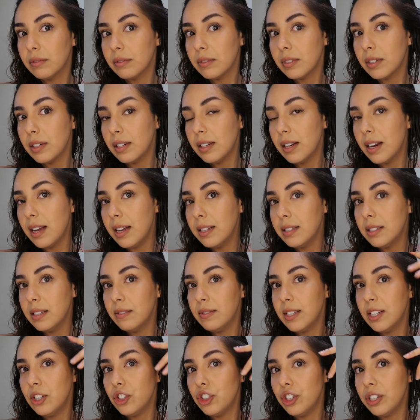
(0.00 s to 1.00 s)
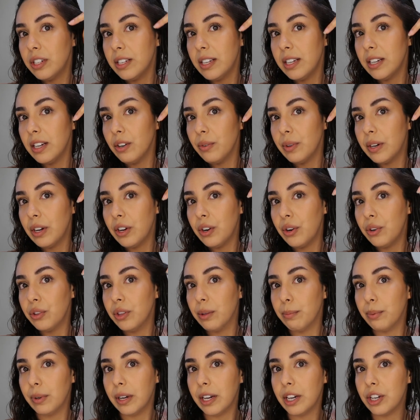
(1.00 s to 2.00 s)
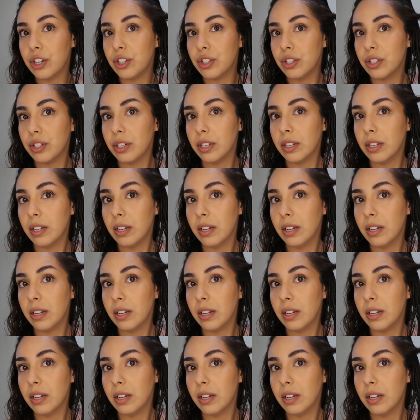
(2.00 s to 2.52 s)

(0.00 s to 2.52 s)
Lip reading: Lots of tension here when I hold the brush.